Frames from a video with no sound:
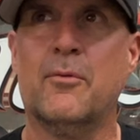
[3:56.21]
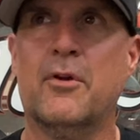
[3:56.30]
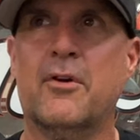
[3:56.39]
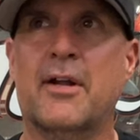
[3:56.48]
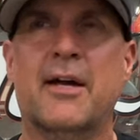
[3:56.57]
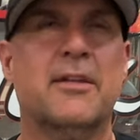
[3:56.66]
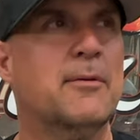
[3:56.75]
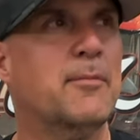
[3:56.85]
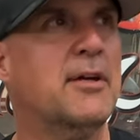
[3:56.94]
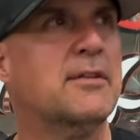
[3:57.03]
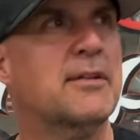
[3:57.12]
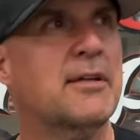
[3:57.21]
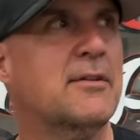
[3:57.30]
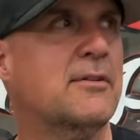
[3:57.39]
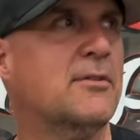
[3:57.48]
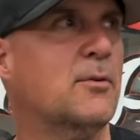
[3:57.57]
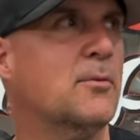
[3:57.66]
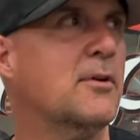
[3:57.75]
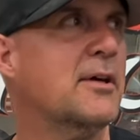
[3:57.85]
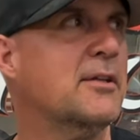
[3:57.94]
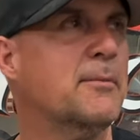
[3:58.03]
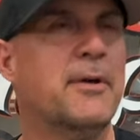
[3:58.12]
wondering, how'd they make that door?
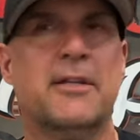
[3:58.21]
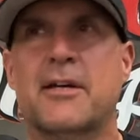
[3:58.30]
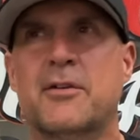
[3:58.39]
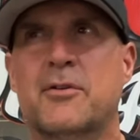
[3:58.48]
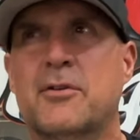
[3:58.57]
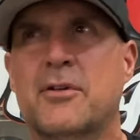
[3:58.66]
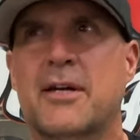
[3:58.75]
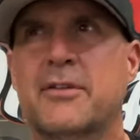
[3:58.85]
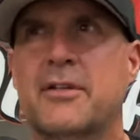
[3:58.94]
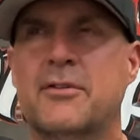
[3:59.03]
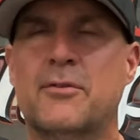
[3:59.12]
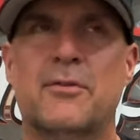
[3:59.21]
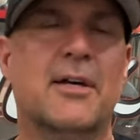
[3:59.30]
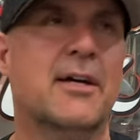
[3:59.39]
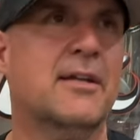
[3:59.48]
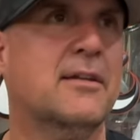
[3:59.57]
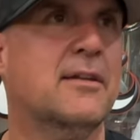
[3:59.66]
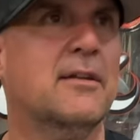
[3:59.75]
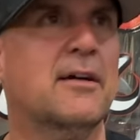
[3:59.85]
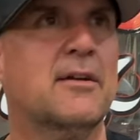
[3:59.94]
How'd they make that hood? How'd they do that? And I